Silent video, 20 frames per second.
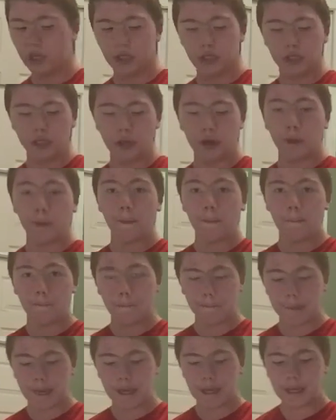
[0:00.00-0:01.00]
your
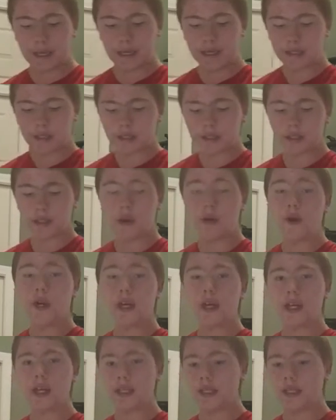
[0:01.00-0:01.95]
baking soda